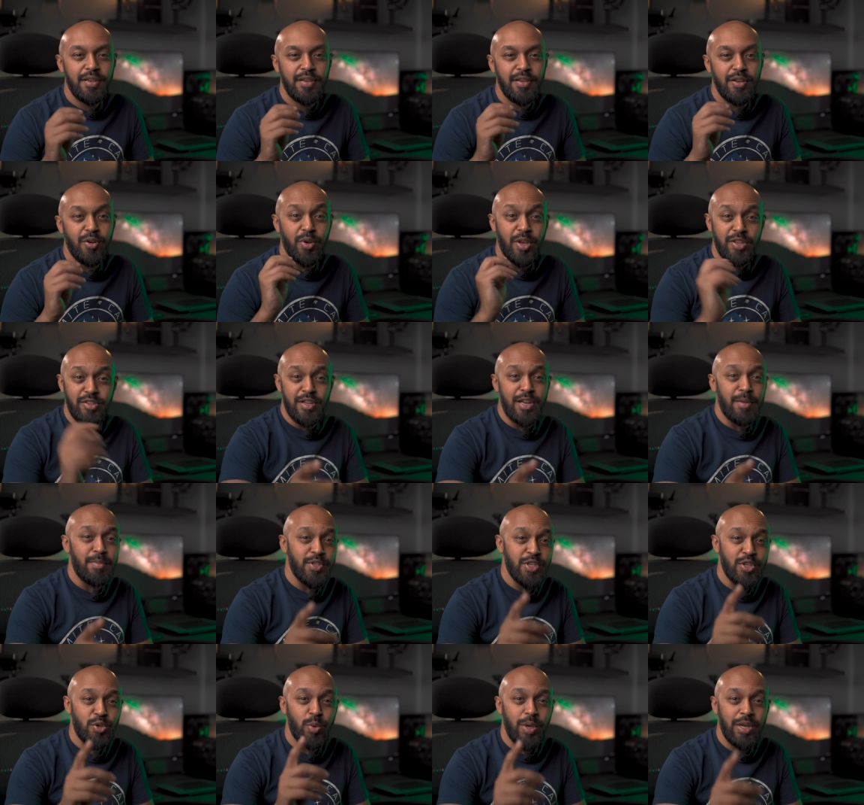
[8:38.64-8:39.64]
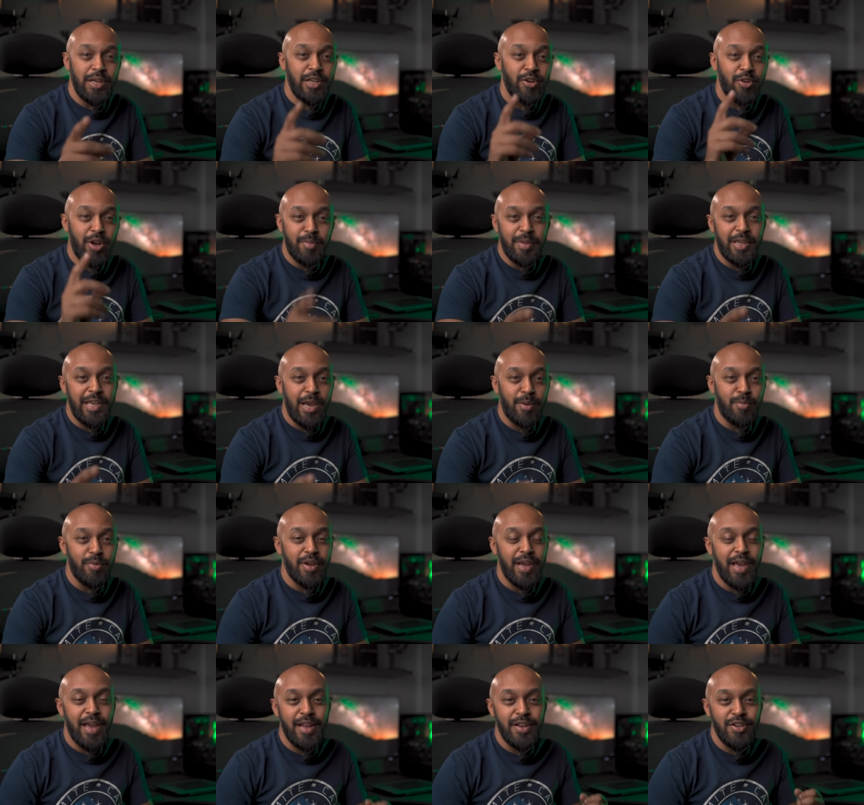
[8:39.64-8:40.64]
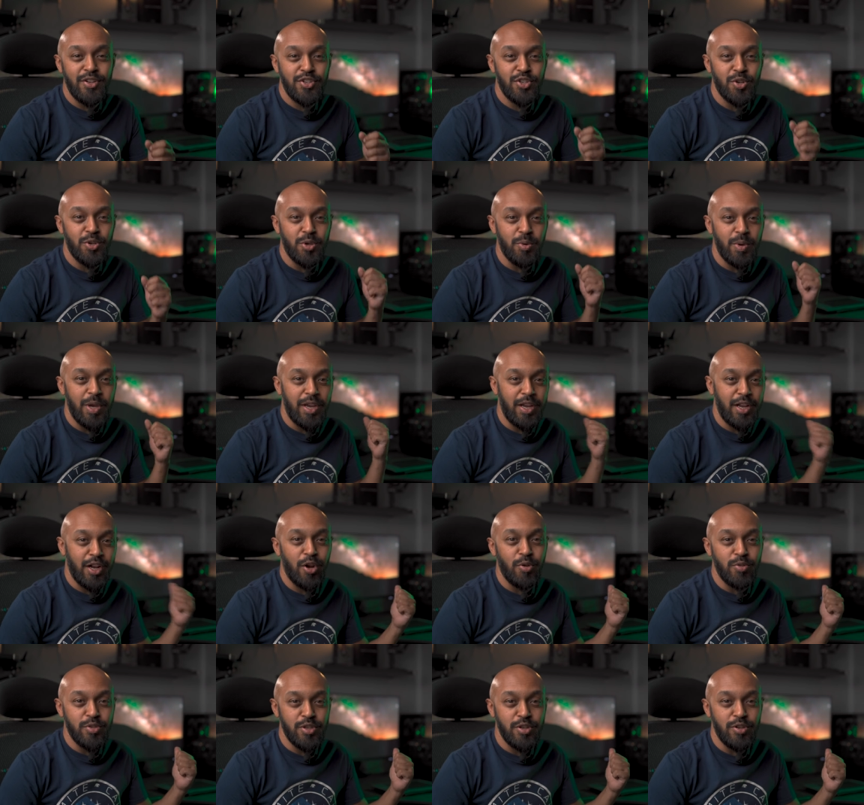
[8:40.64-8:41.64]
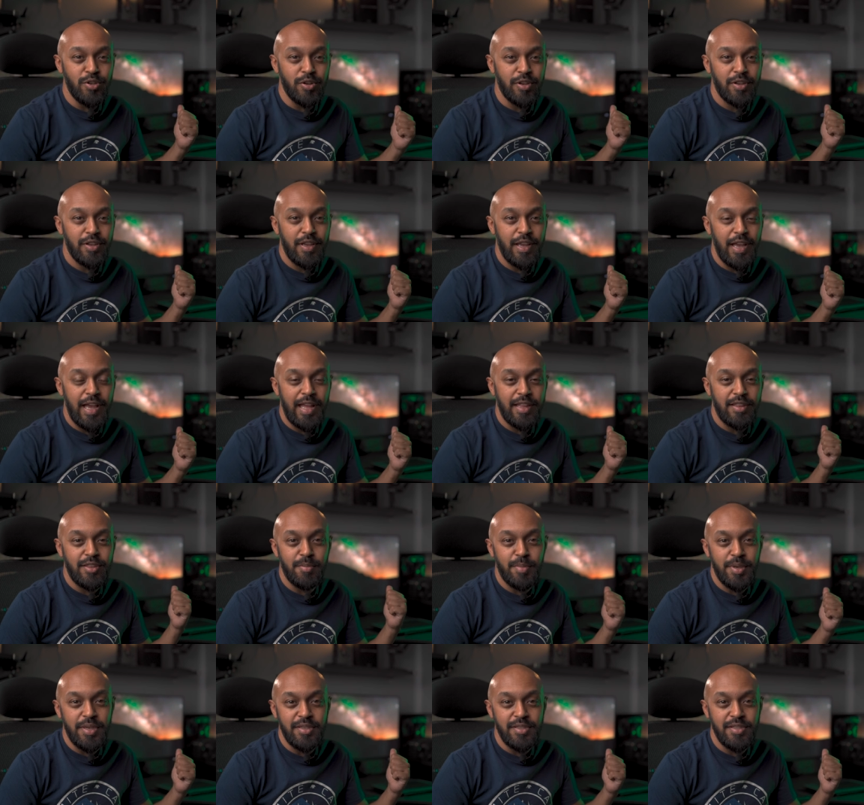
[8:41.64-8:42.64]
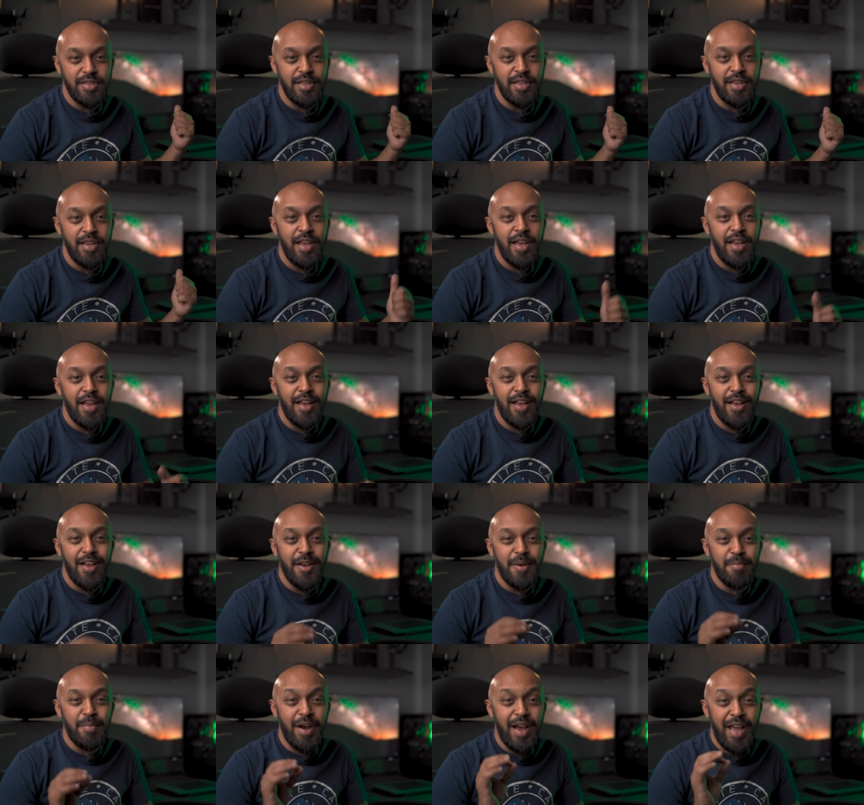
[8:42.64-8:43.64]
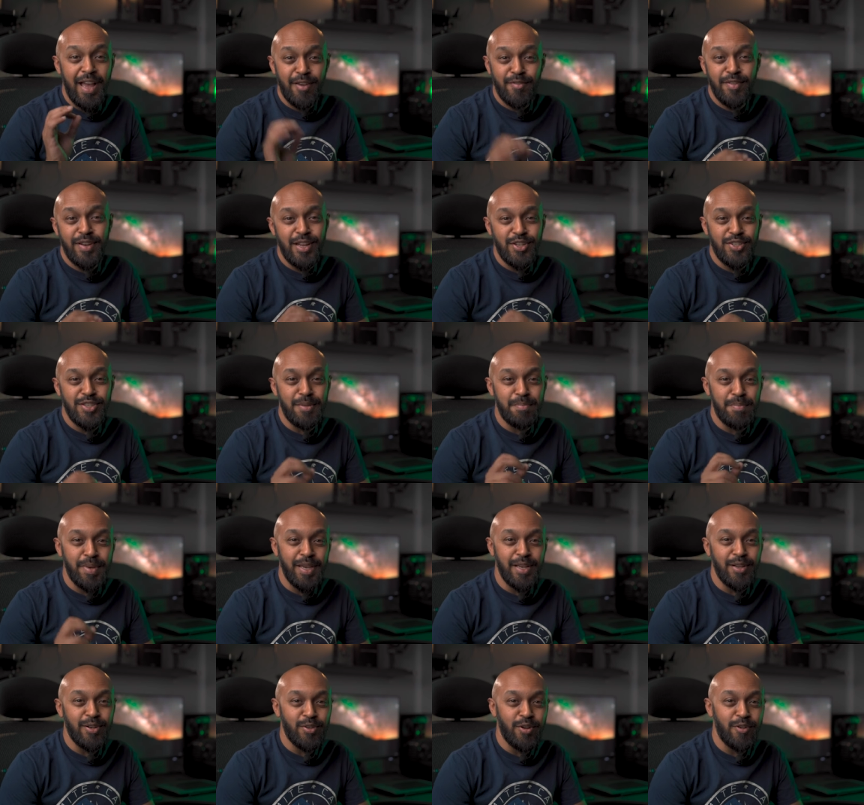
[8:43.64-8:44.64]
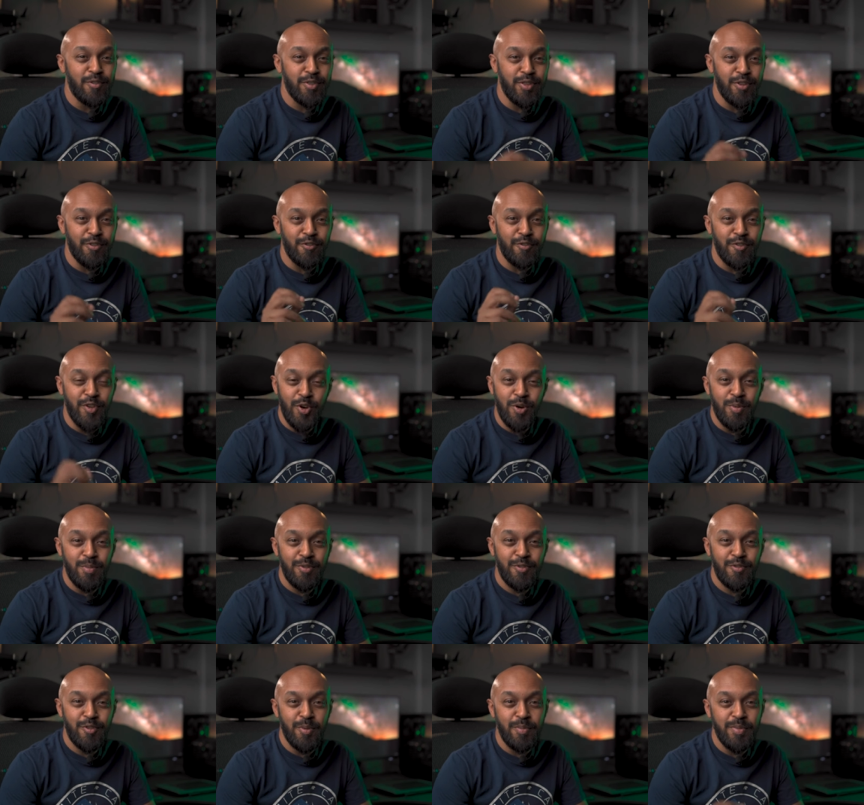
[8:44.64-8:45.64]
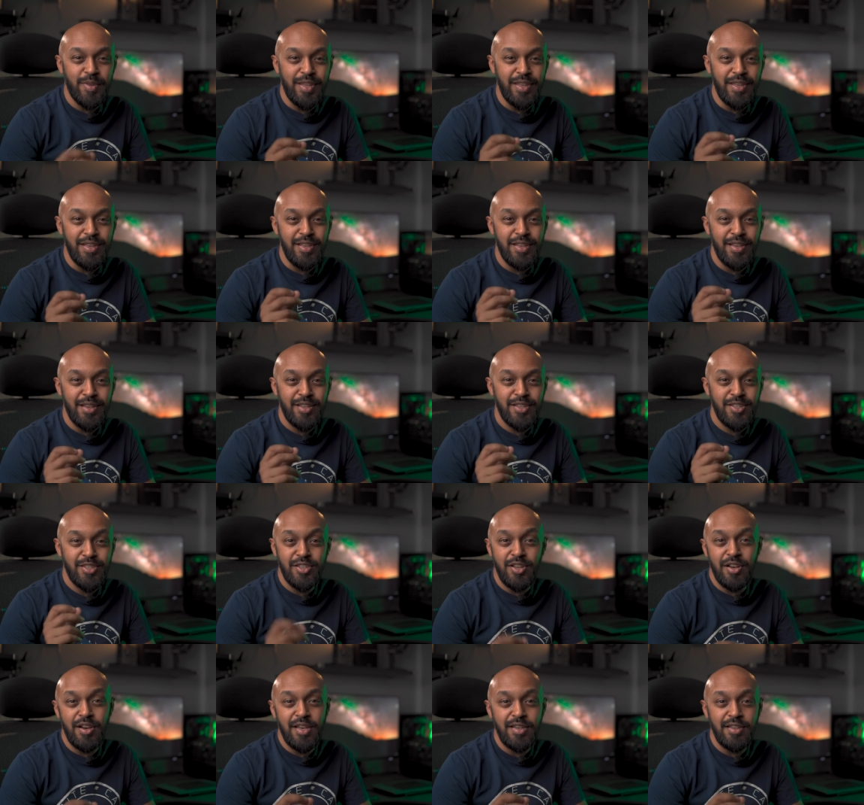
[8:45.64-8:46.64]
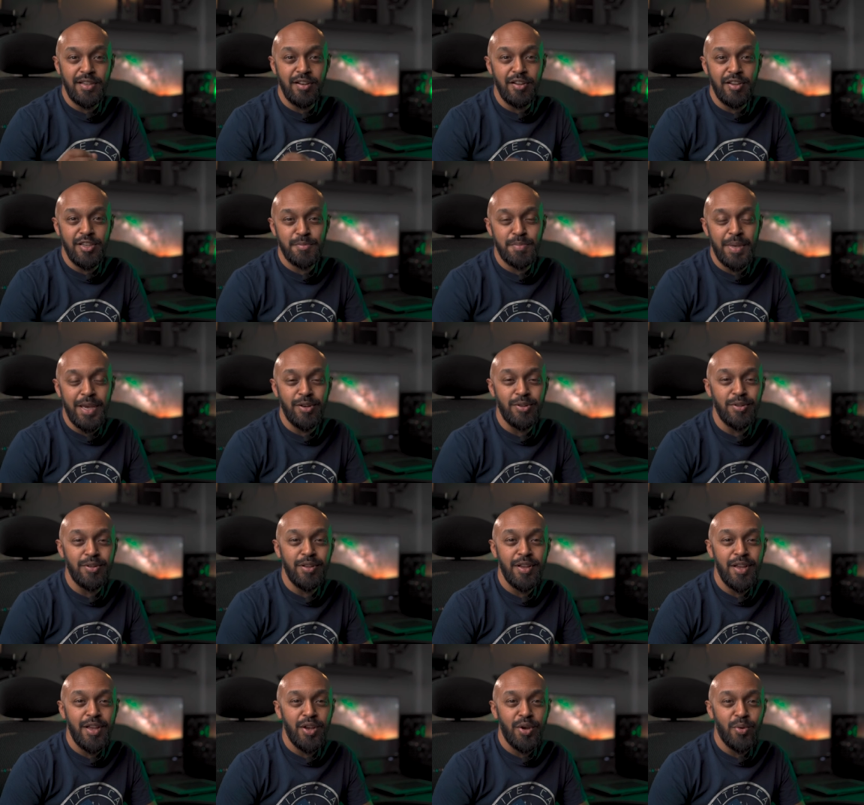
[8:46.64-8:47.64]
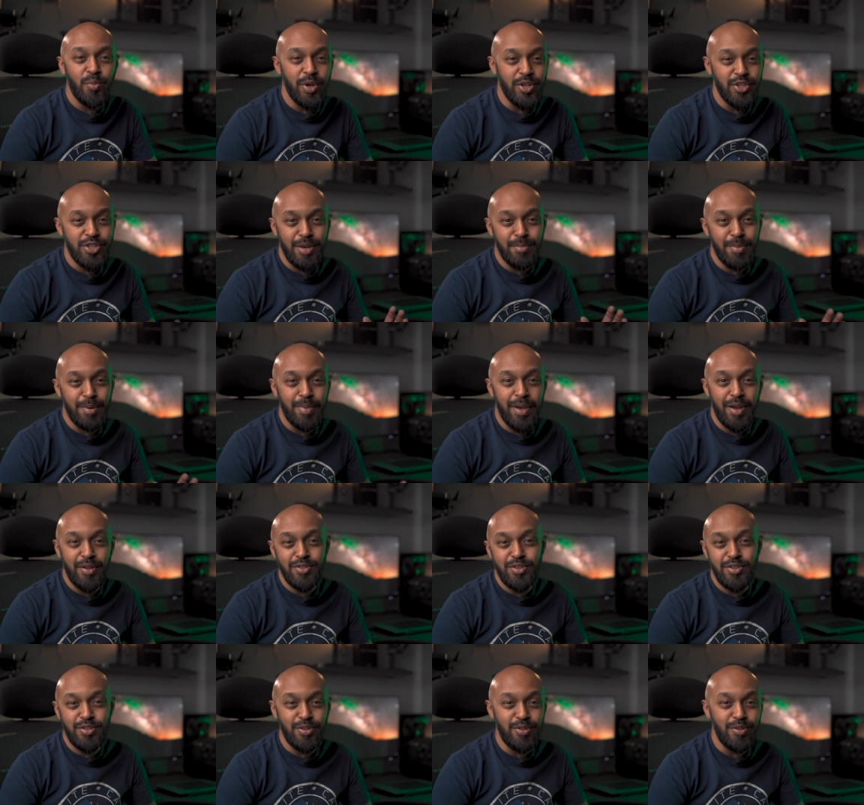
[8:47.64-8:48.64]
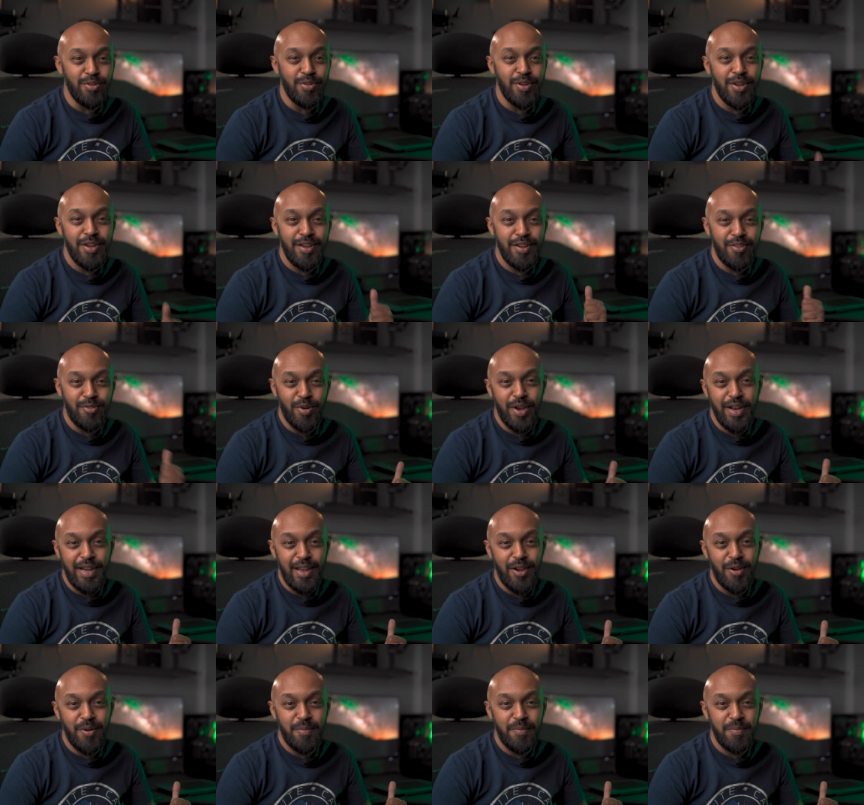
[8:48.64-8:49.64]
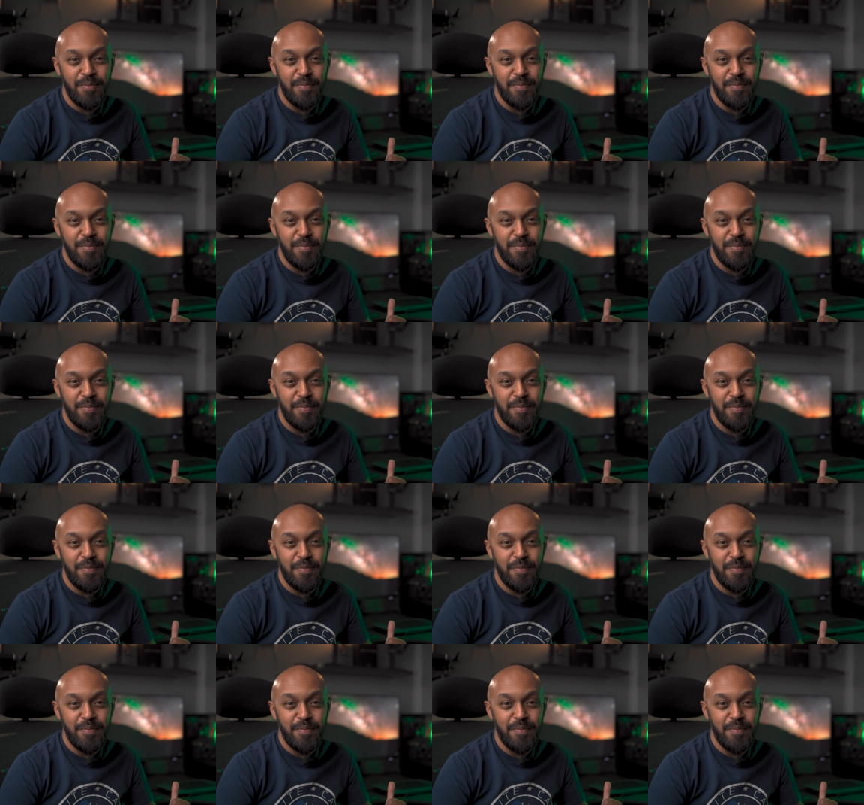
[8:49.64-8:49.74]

Okay so let me just quickly grab the camera and show you a closer look at the PC. Um, I haven't actually peeled off the film from the side glass panel, which I'm about to do right now.